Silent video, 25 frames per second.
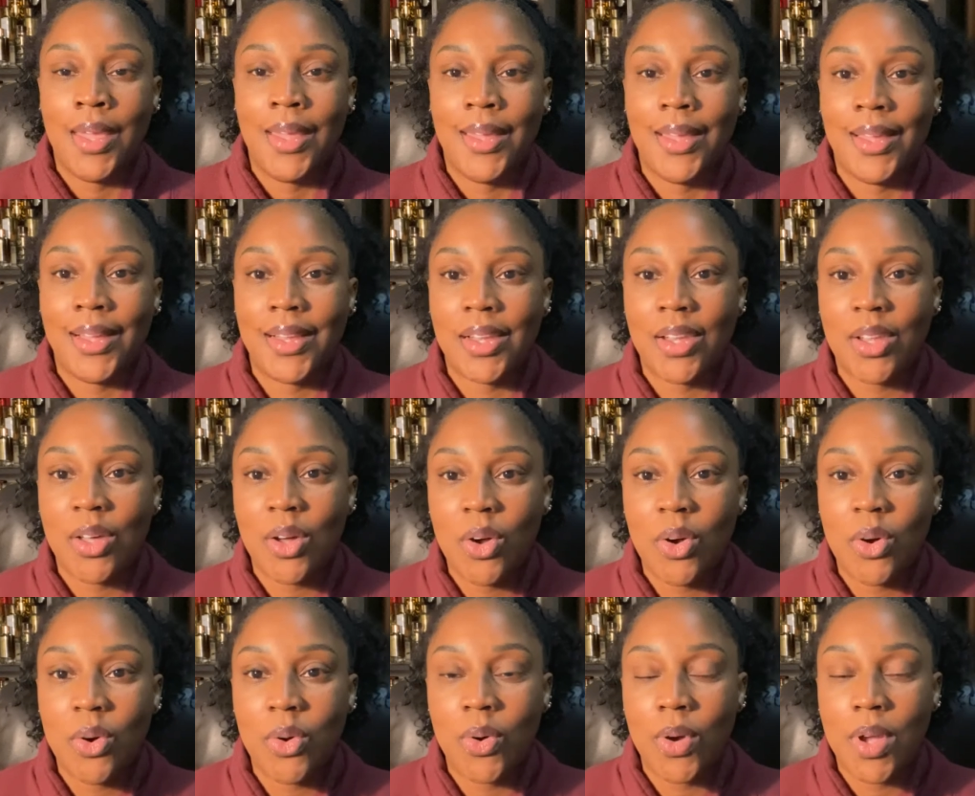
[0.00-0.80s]

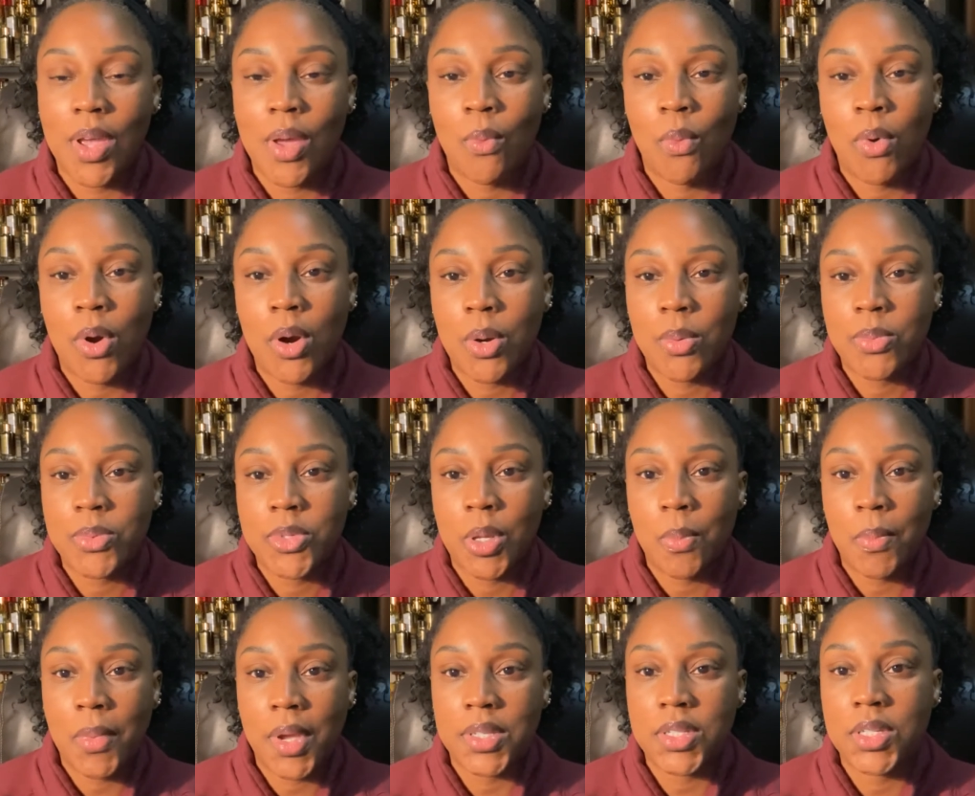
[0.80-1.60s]
Hello and welcome
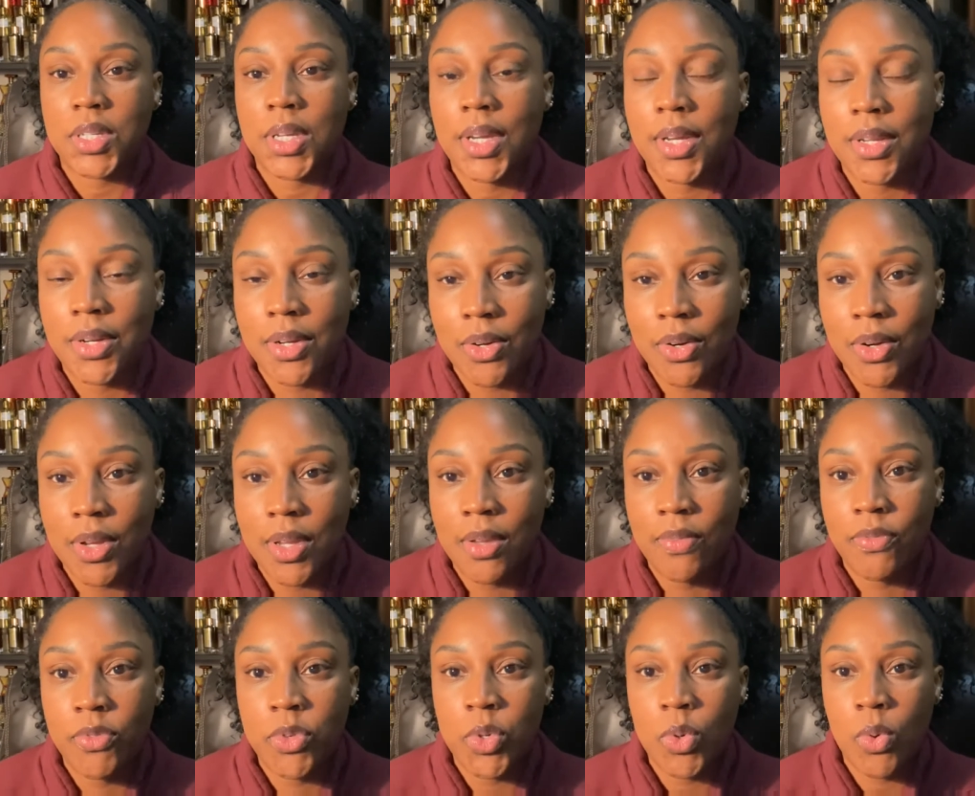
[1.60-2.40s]
to my channel.
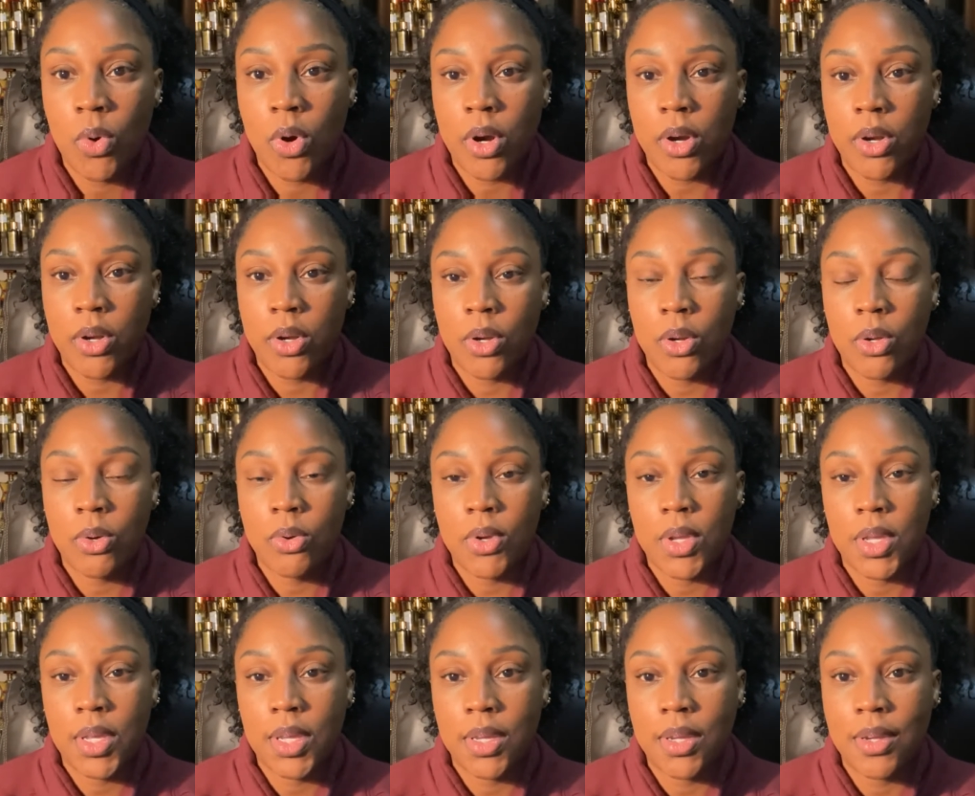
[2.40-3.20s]
If you are new
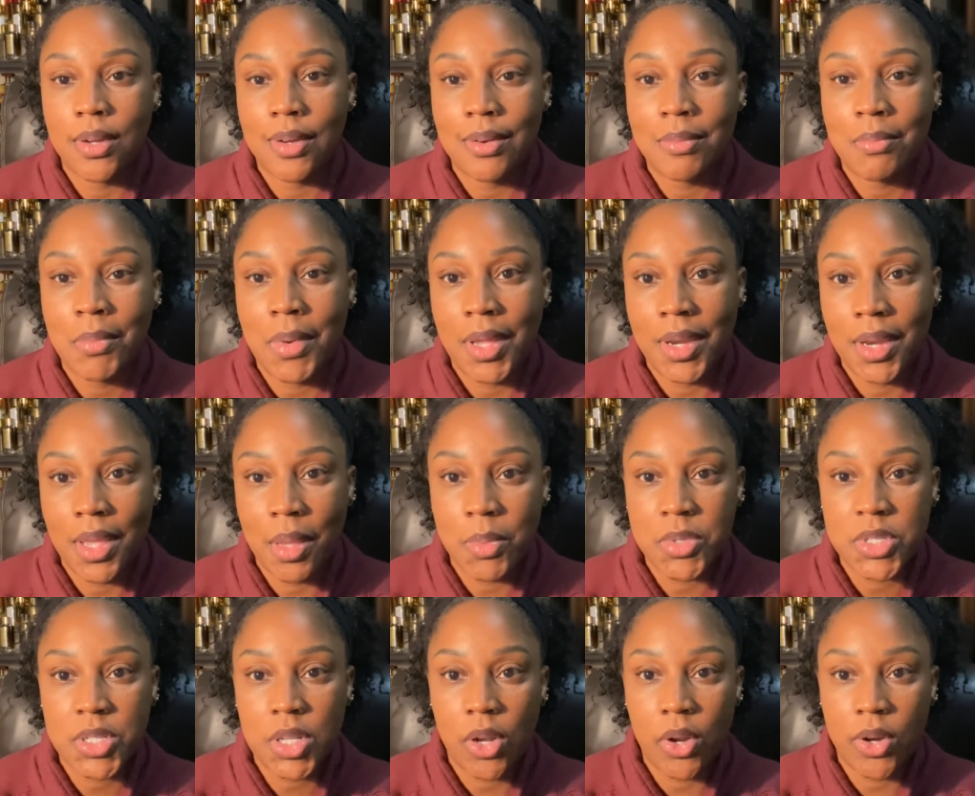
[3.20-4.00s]
here, my name
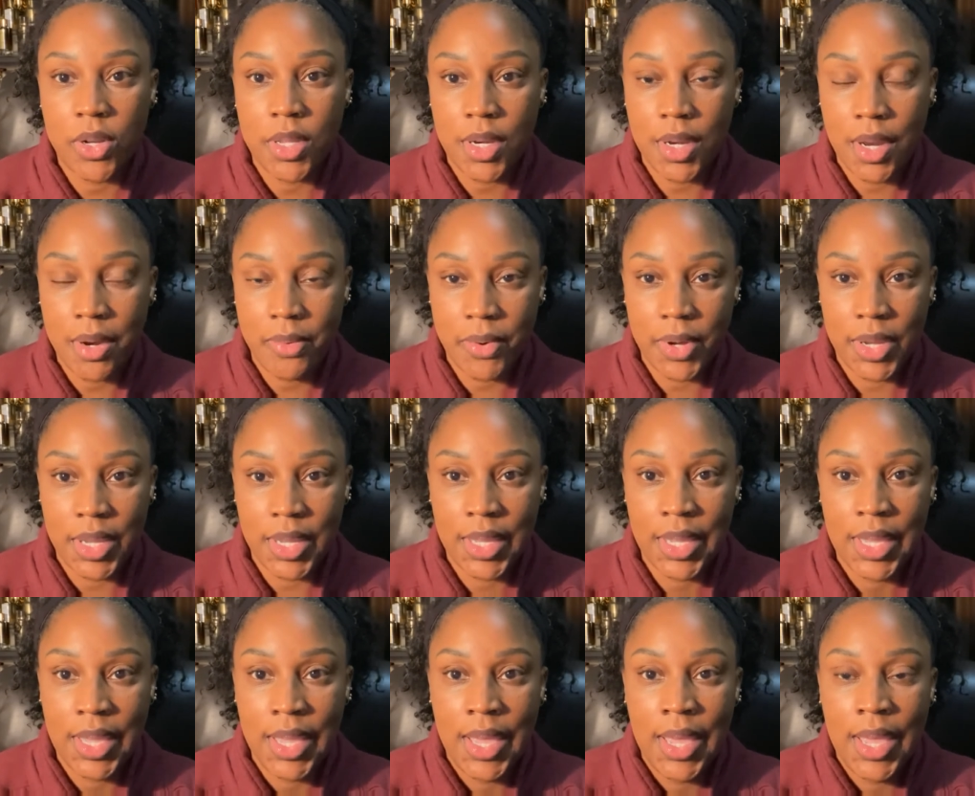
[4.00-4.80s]
is Claudia
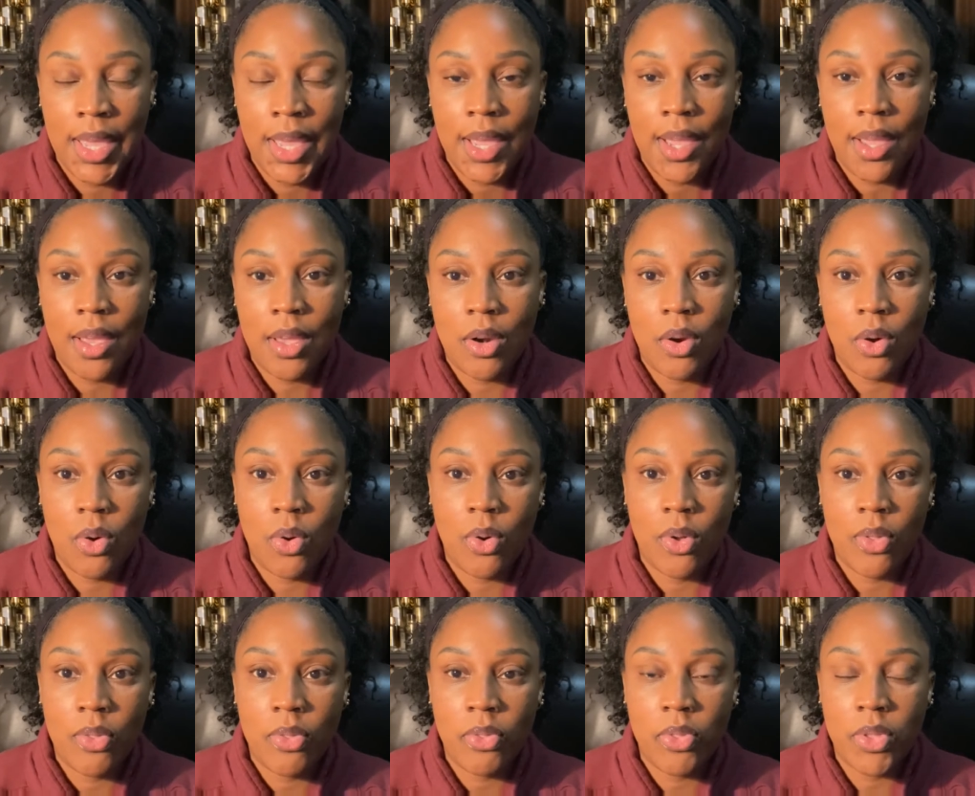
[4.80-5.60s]
Nyree, and
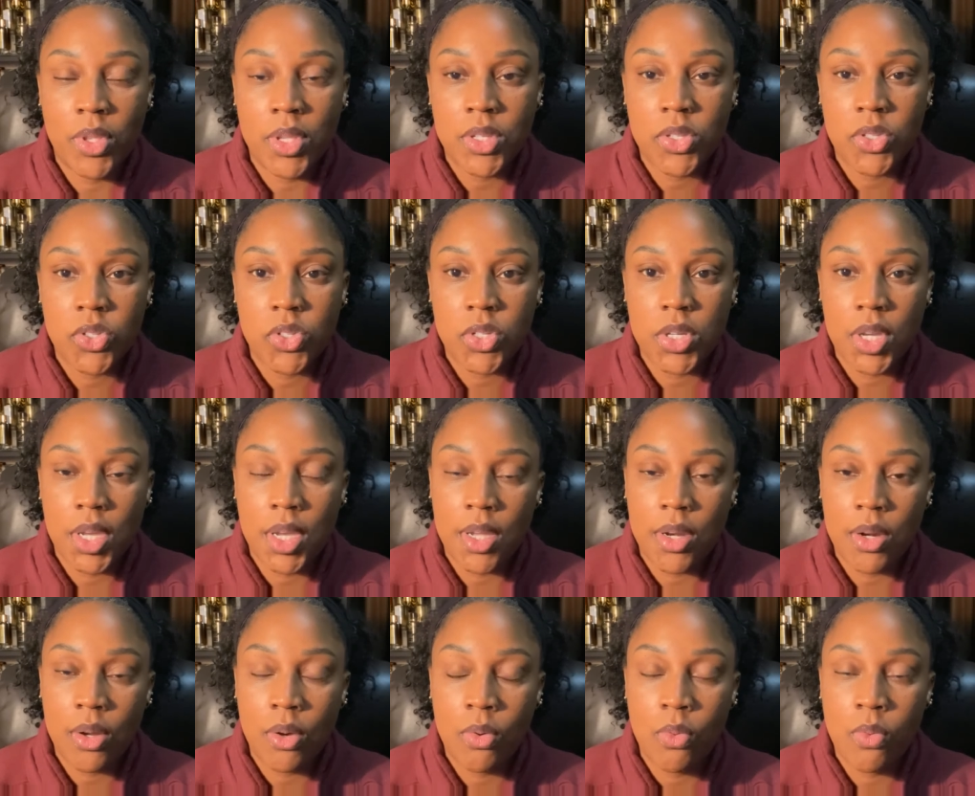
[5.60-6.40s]
on this
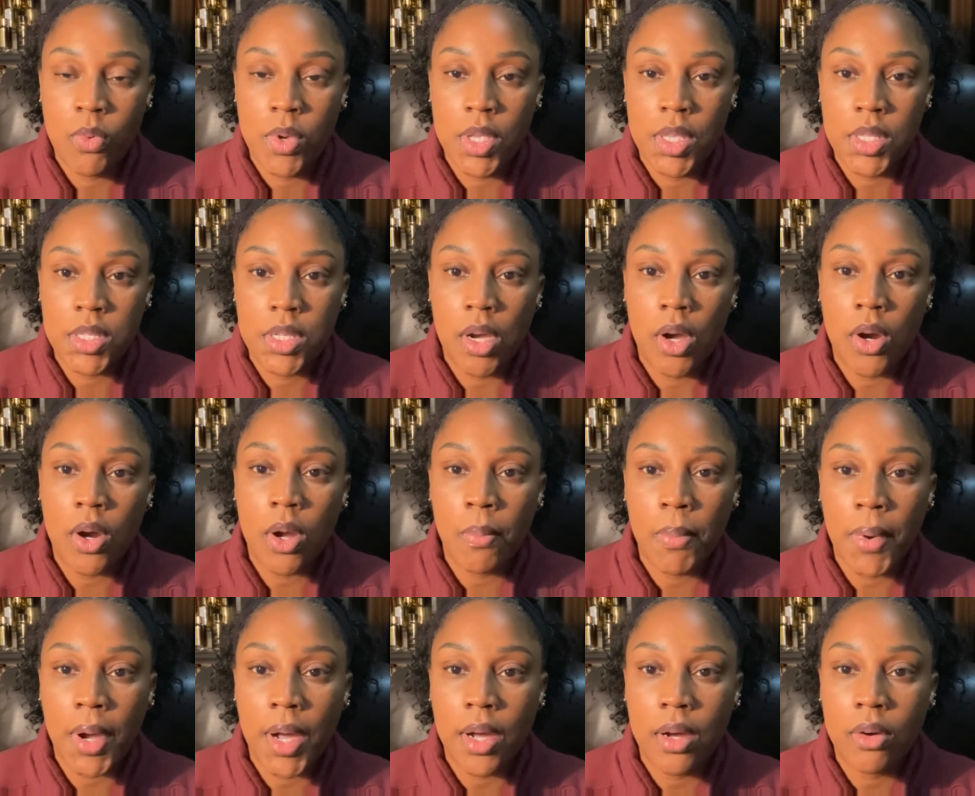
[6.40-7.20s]
channel we talk
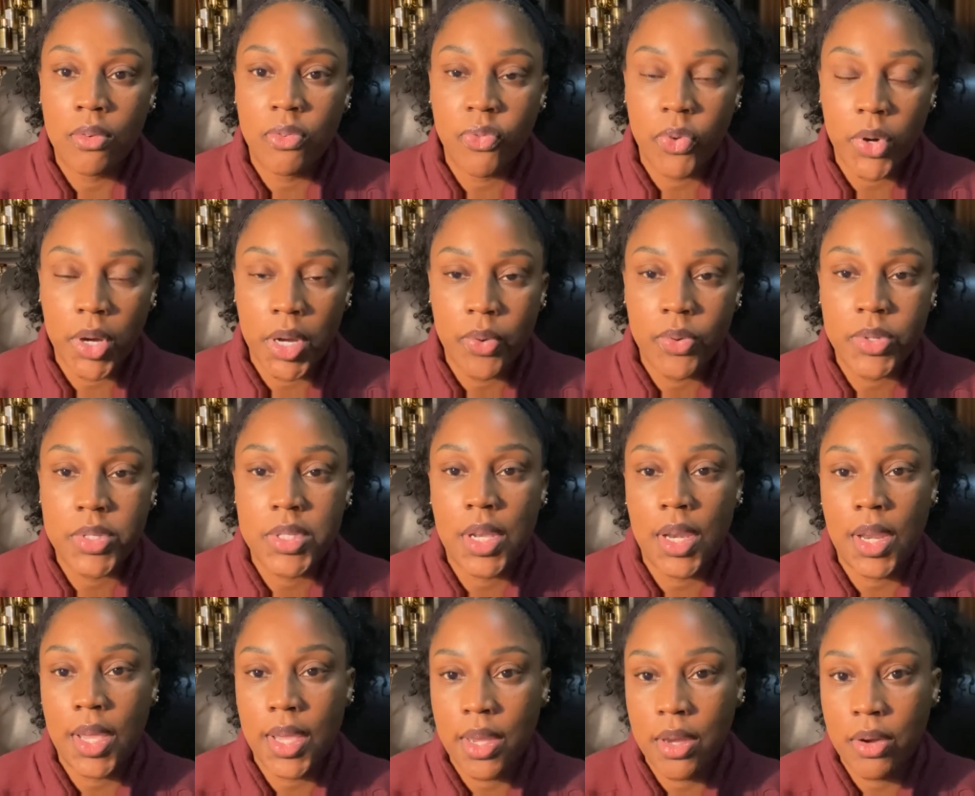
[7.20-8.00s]
about fragrance
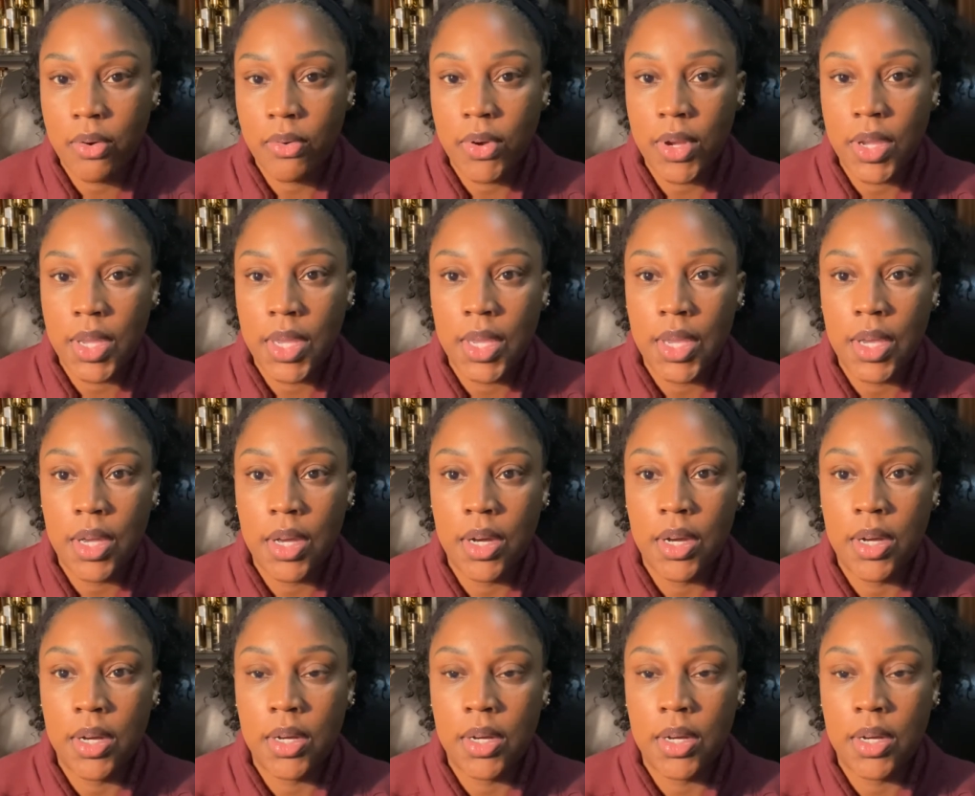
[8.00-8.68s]
layering,